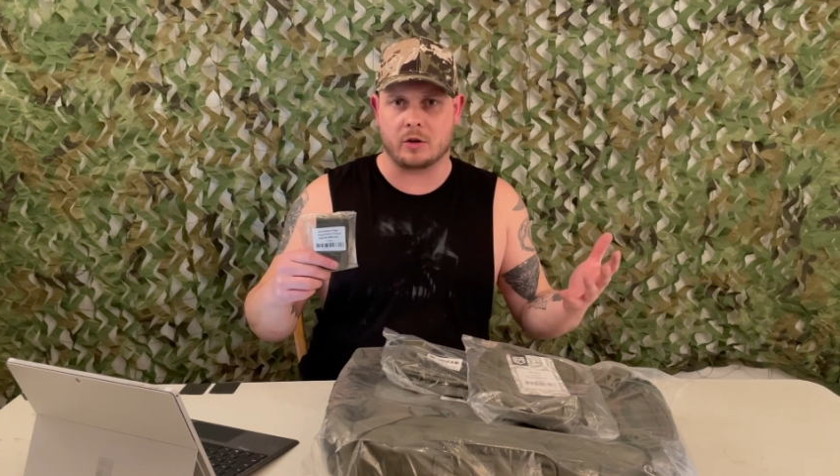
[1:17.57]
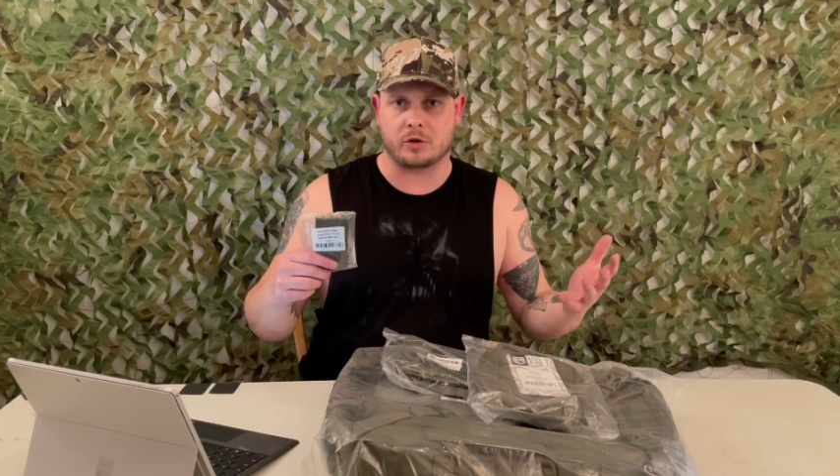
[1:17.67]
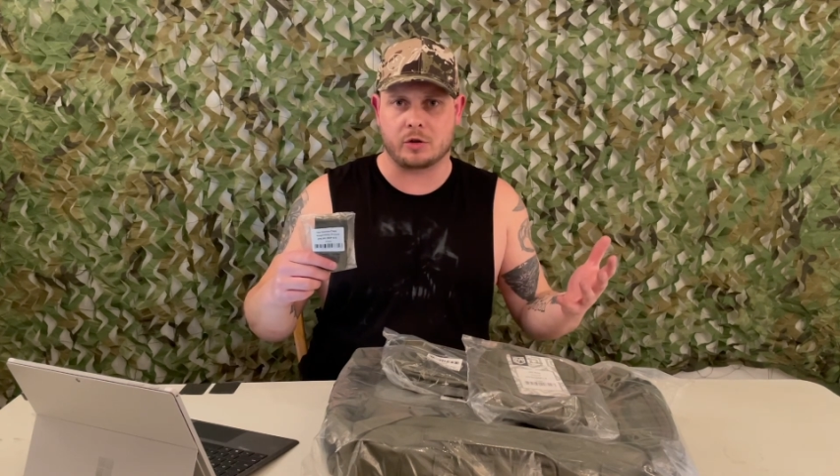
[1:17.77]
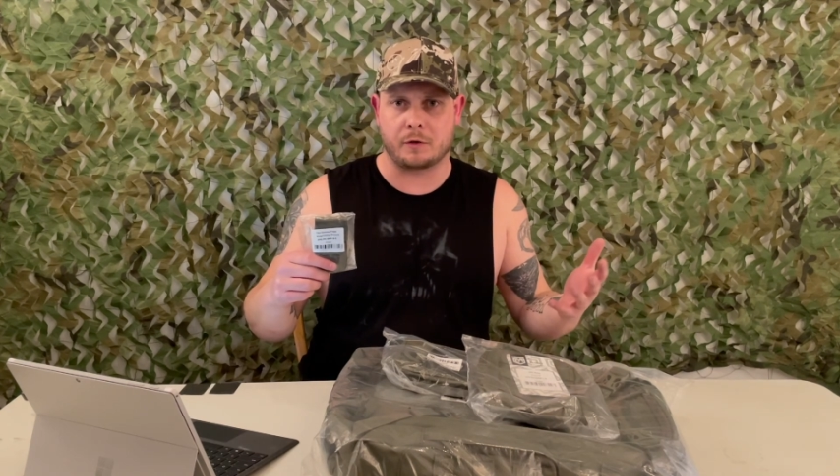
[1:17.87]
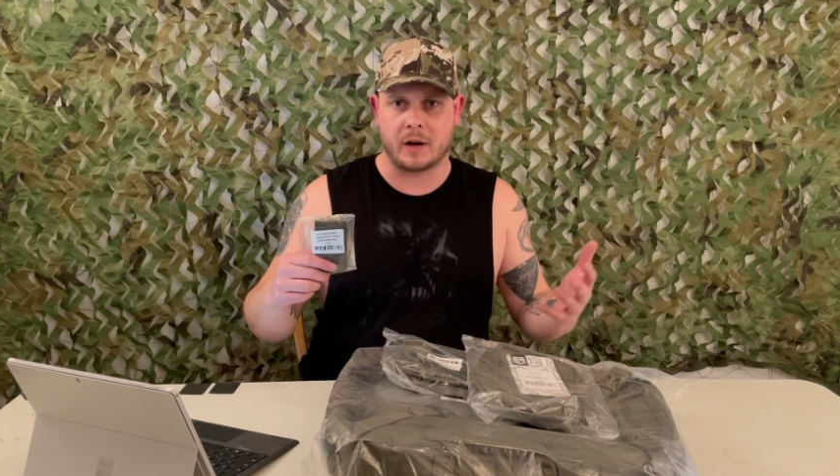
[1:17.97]

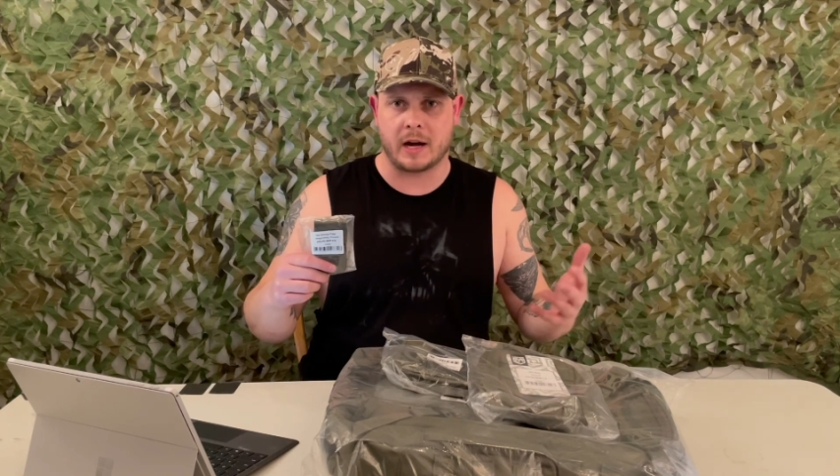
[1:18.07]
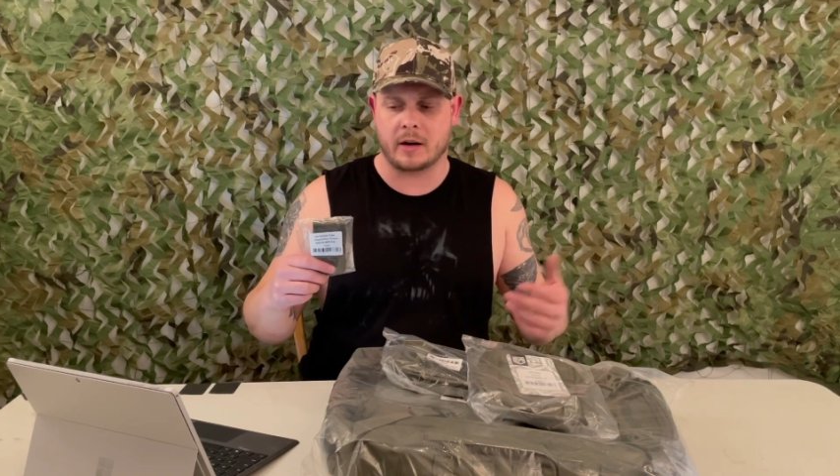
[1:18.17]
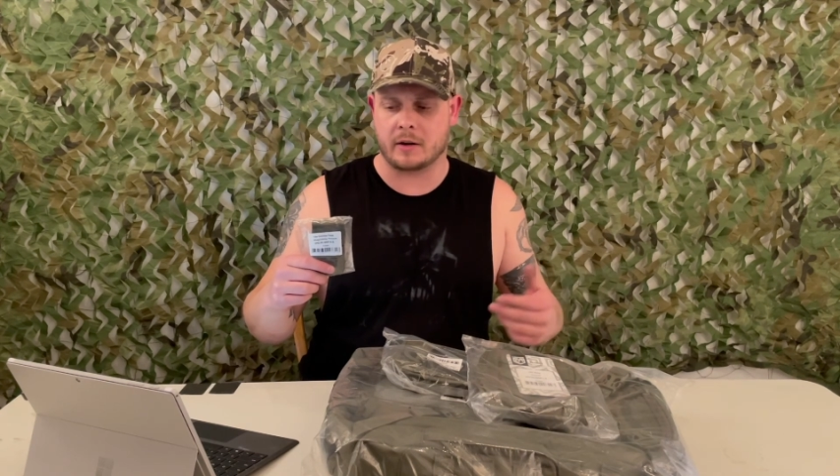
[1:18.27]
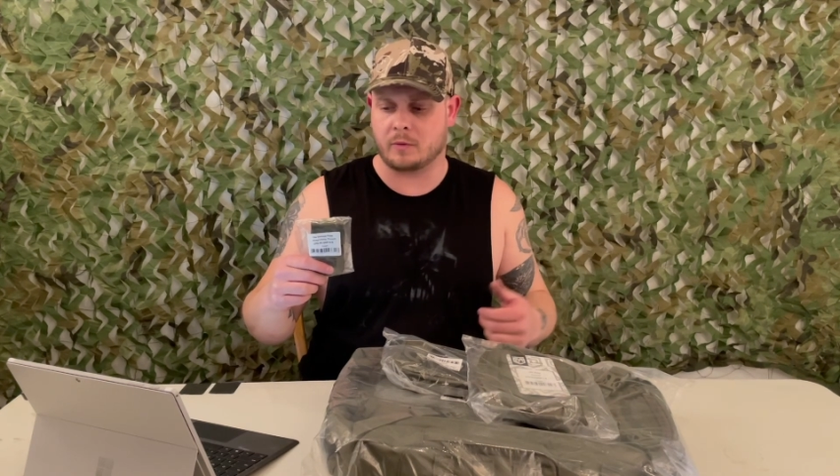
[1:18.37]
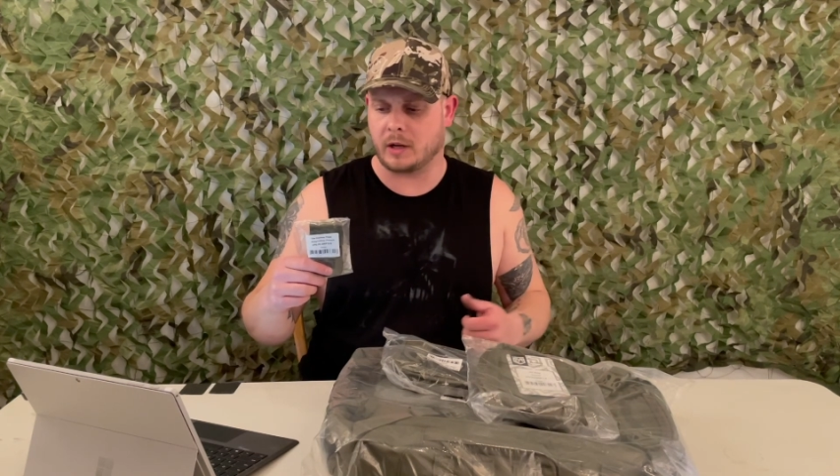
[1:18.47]

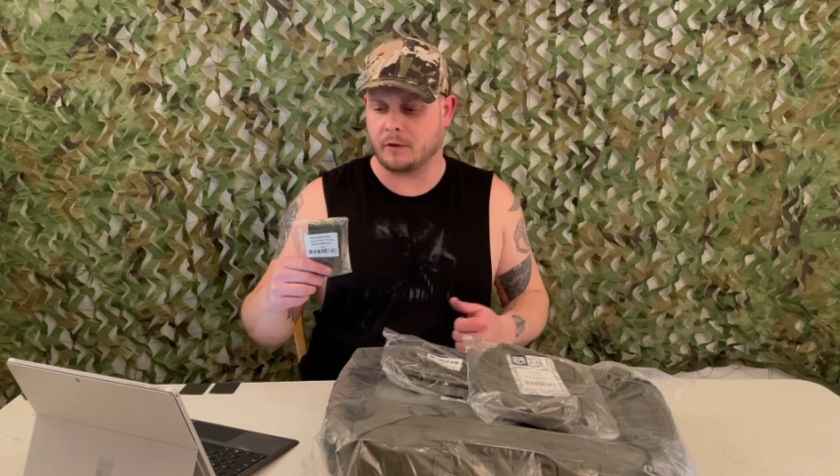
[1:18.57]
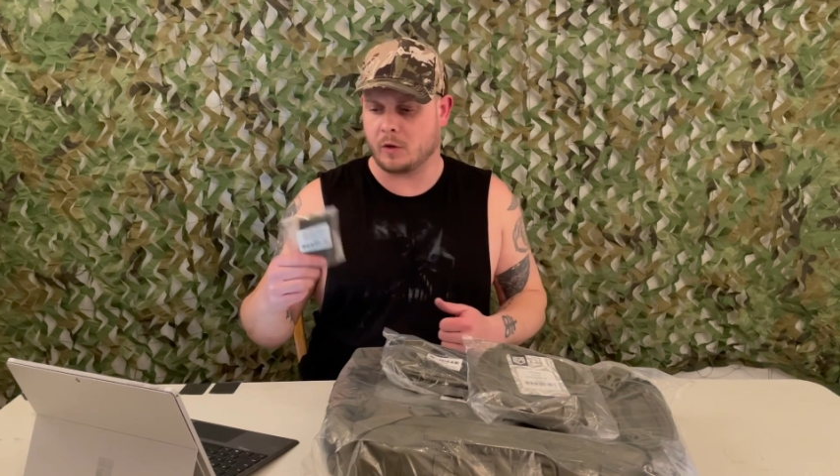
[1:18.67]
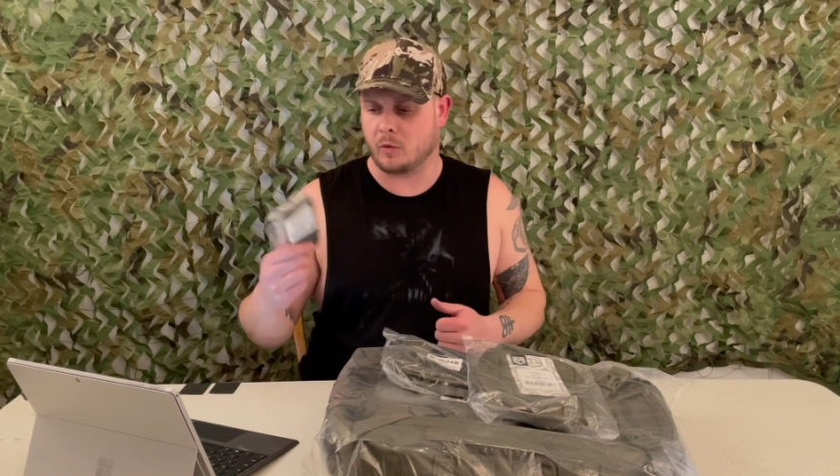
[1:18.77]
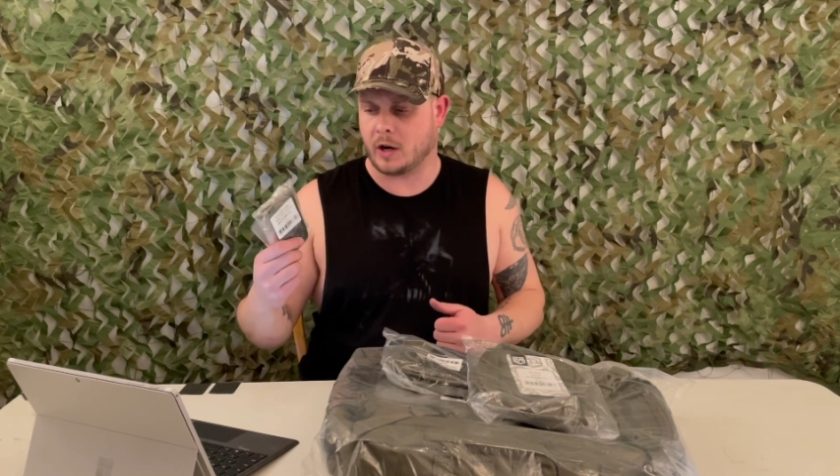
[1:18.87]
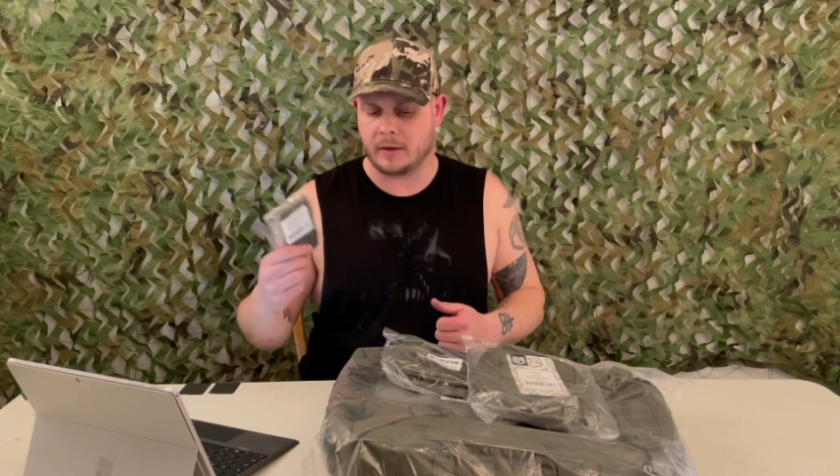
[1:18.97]
Surefire, whatever
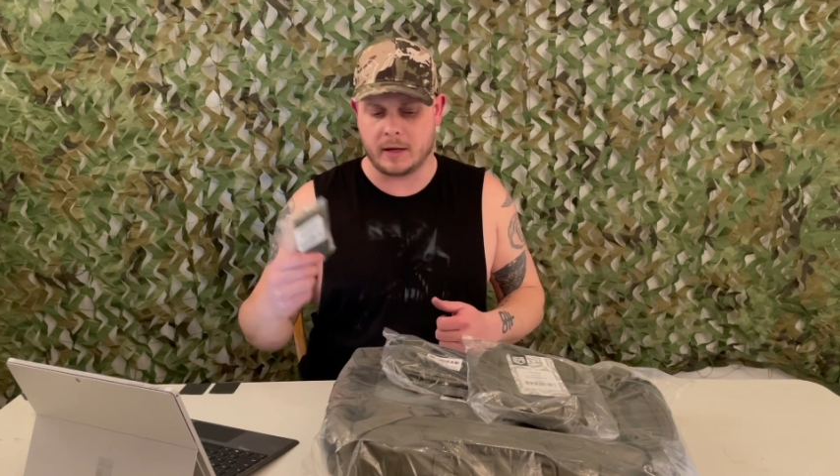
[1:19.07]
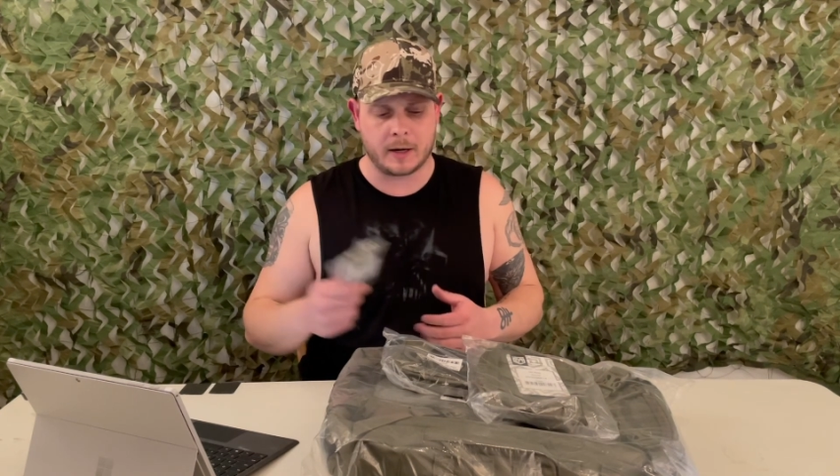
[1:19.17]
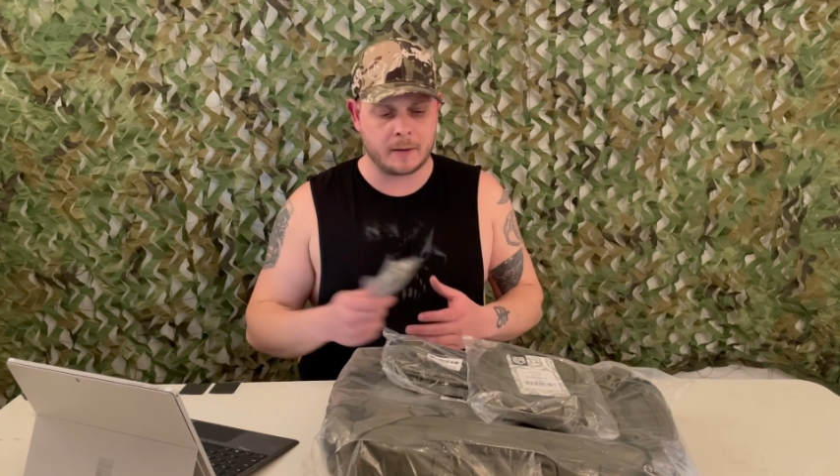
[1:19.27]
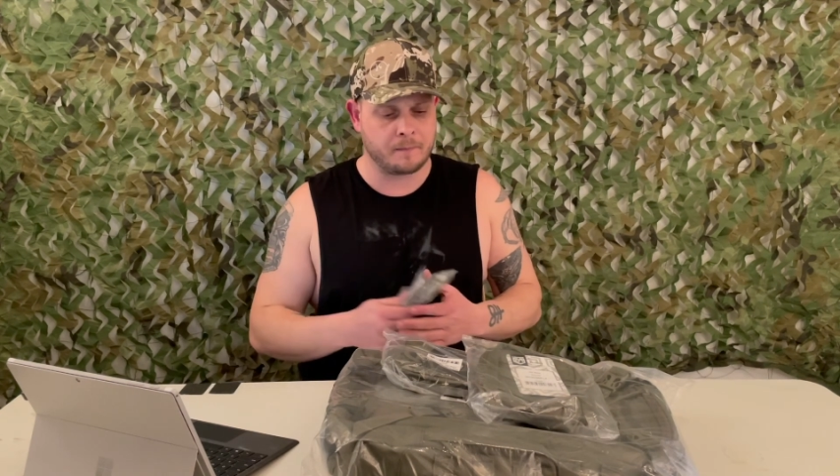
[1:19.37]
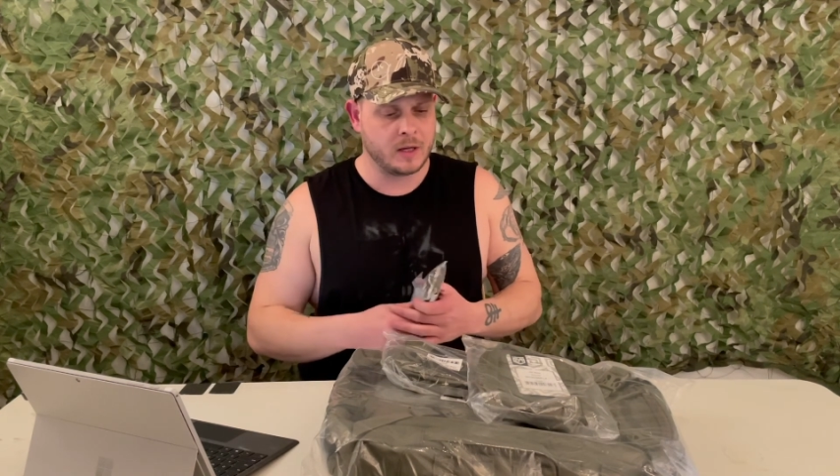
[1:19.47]
you want in
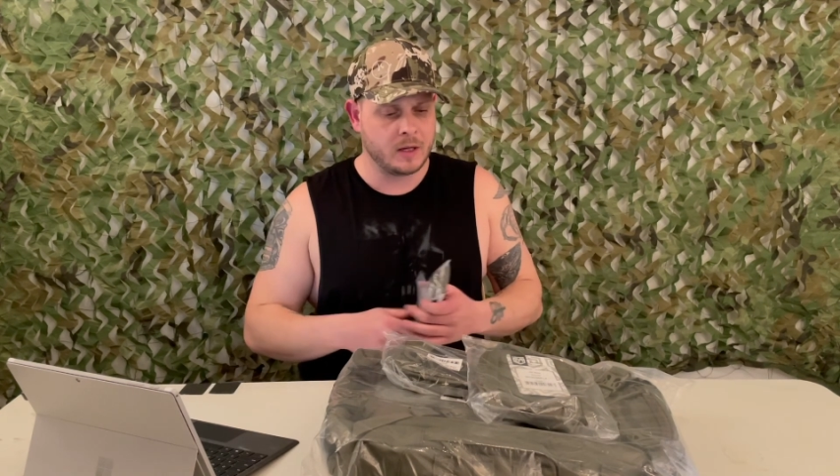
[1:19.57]
there.